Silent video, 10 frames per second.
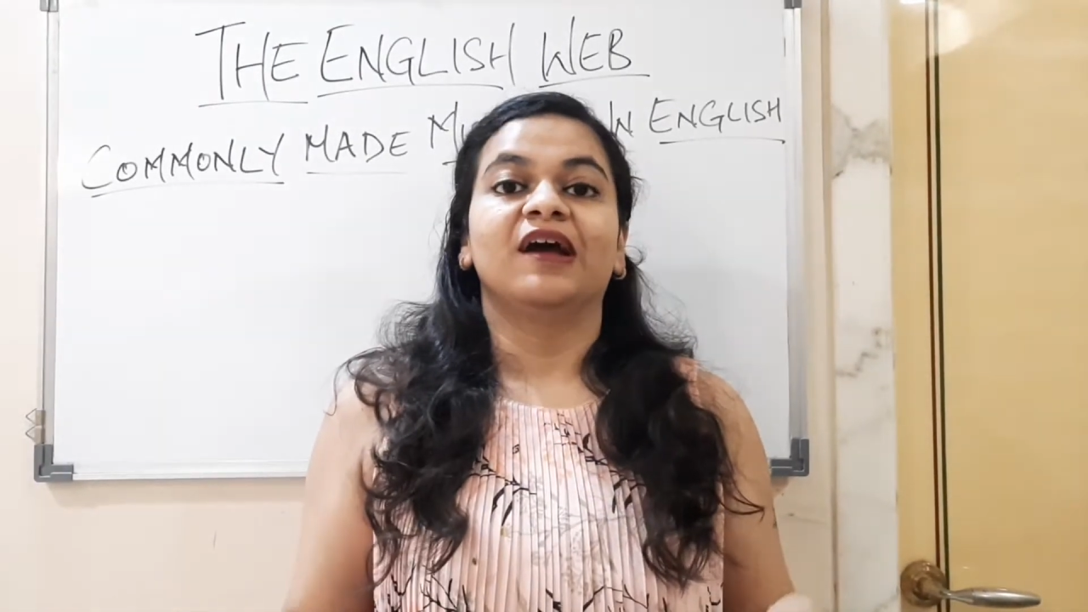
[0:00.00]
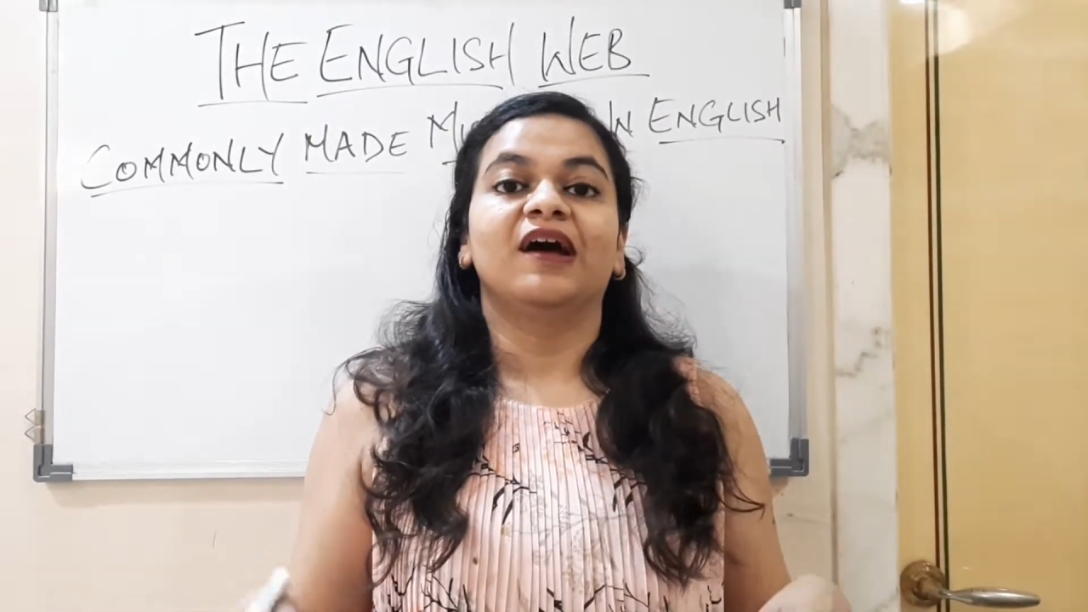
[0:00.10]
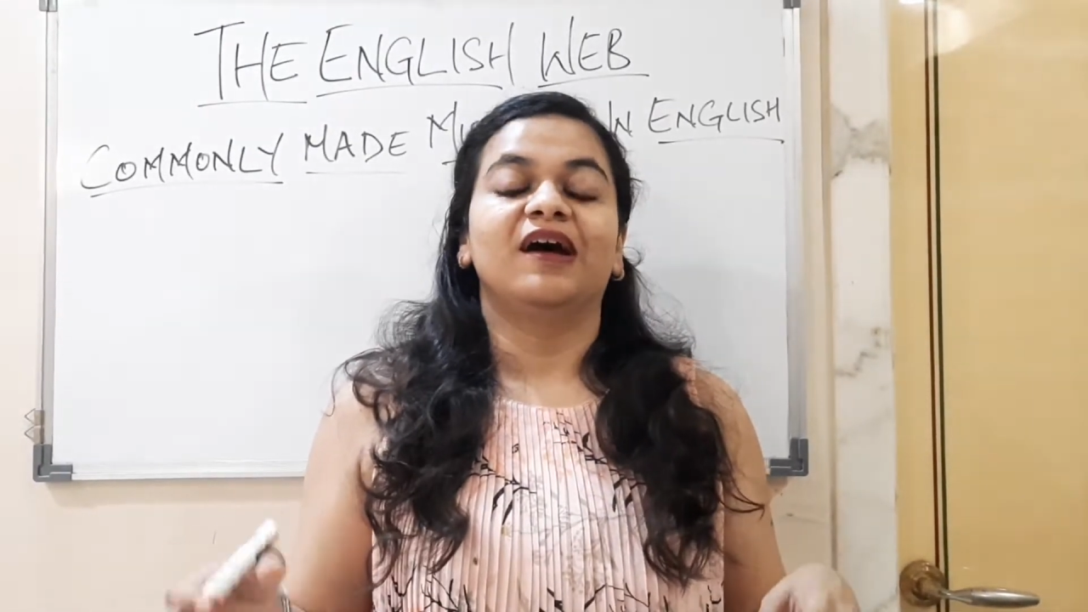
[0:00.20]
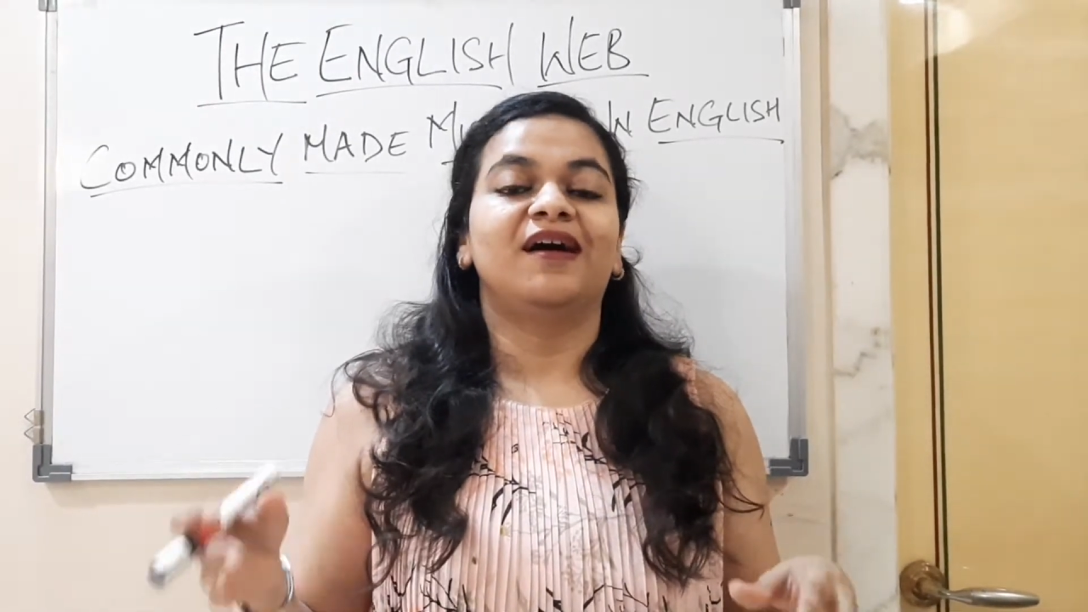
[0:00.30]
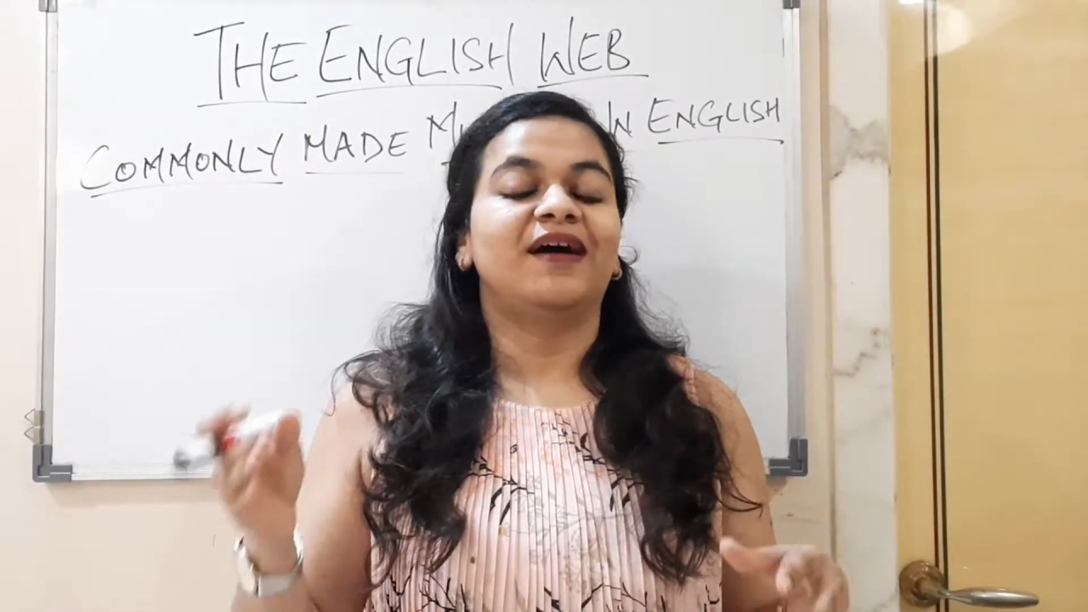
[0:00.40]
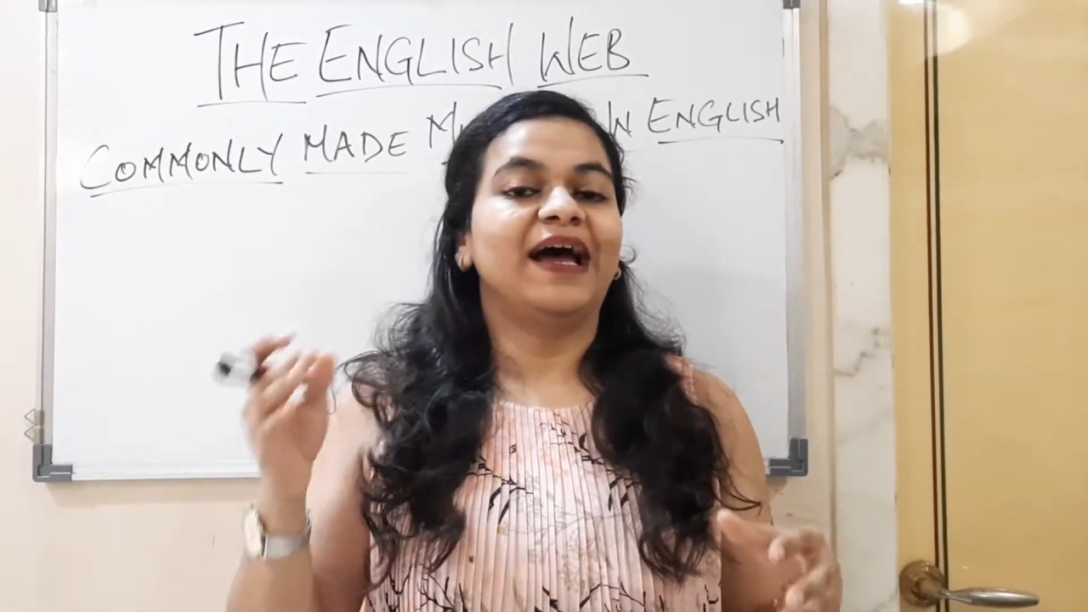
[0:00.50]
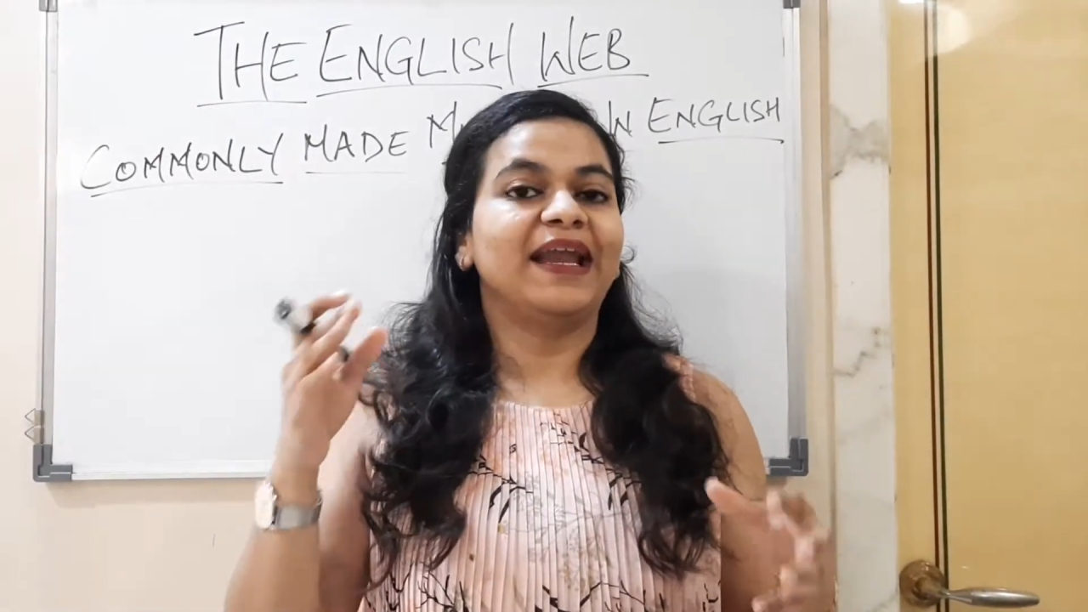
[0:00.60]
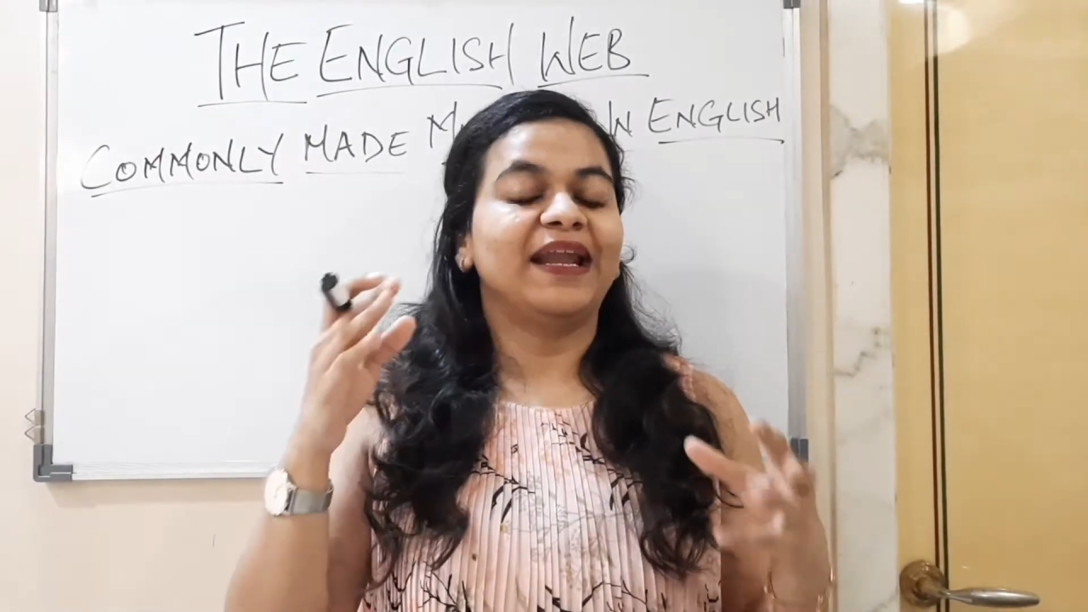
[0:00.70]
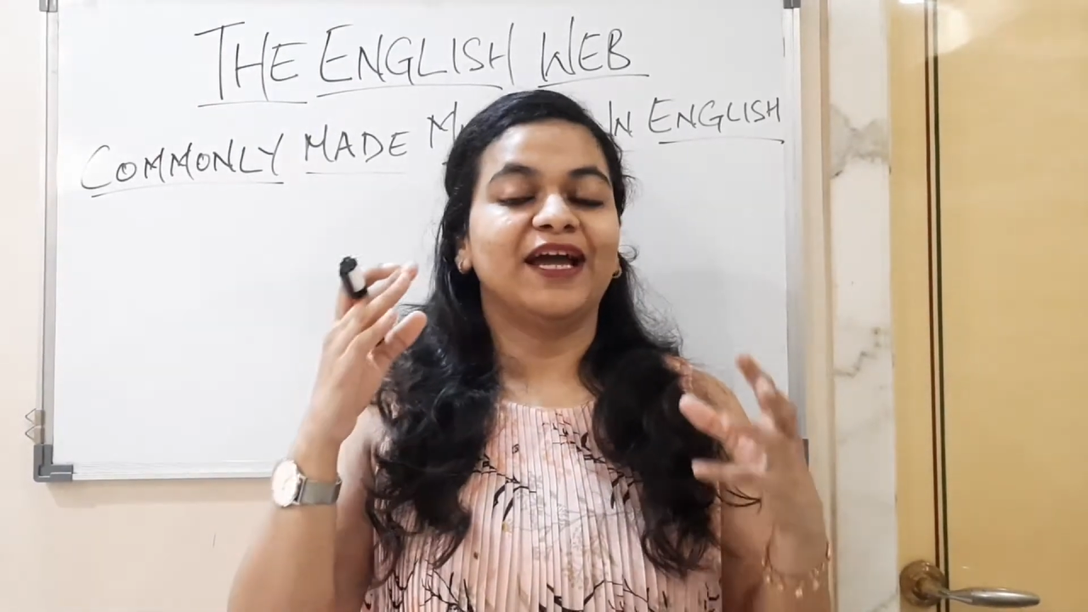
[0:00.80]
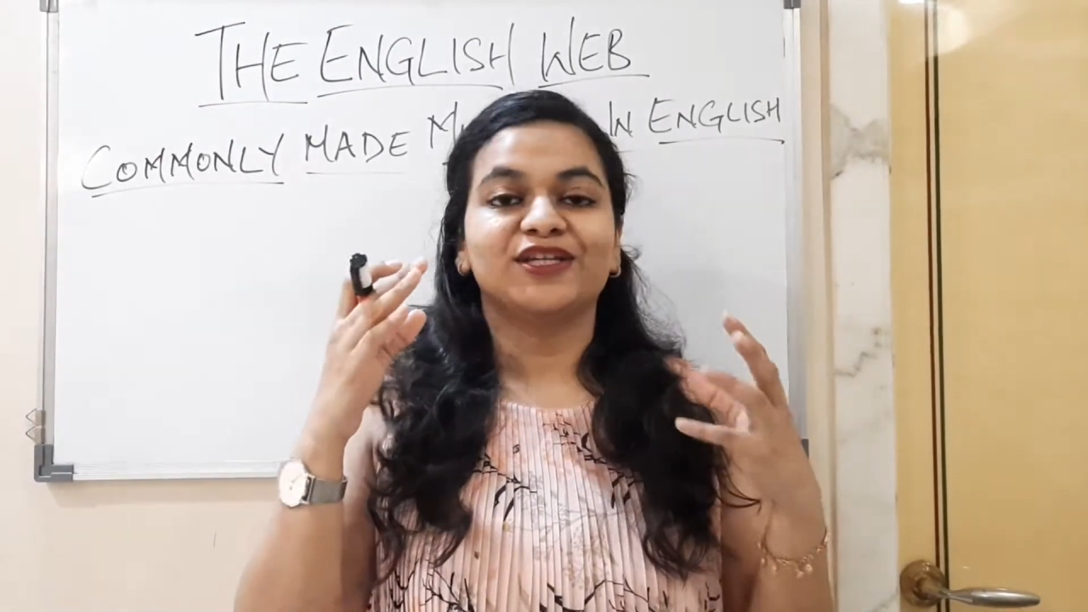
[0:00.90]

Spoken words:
and I